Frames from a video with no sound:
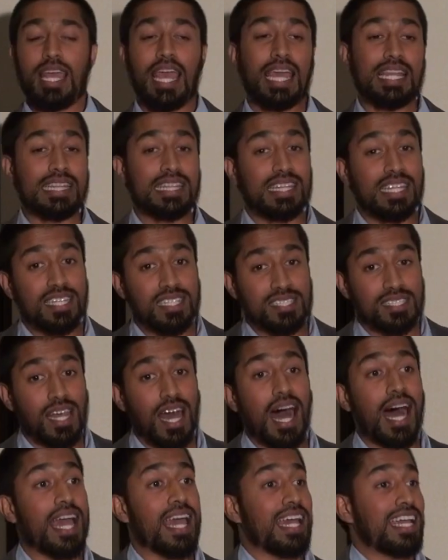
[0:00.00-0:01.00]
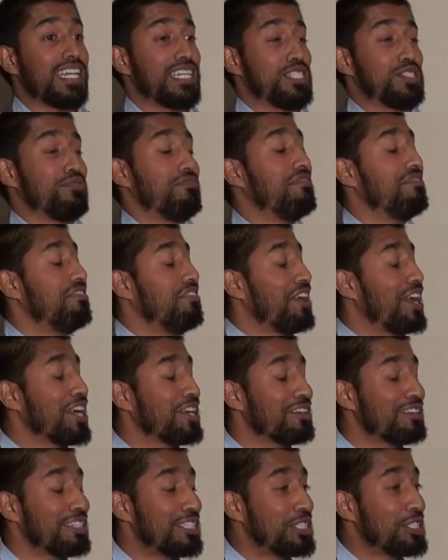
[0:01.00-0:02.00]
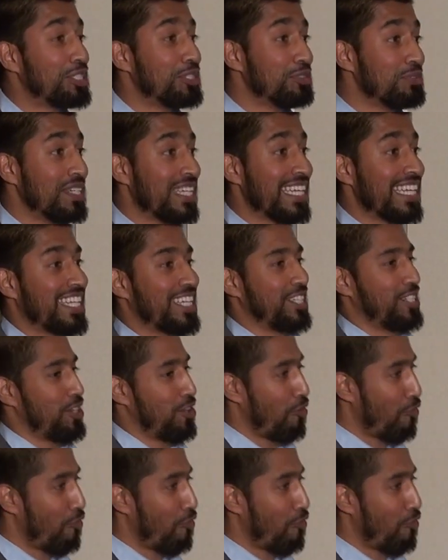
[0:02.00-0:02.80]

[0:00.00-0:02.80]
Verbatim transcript: And this ayah is very unique